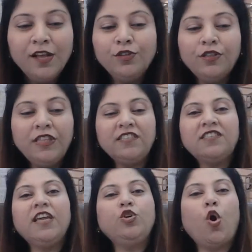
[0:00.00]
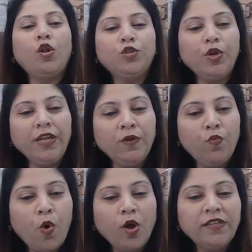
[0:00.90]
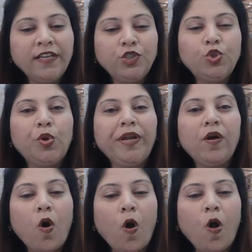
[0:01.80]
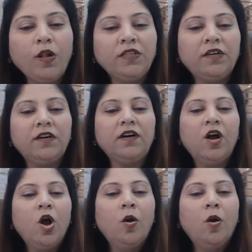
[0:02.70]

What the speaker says: So this stage also involves ensuring all the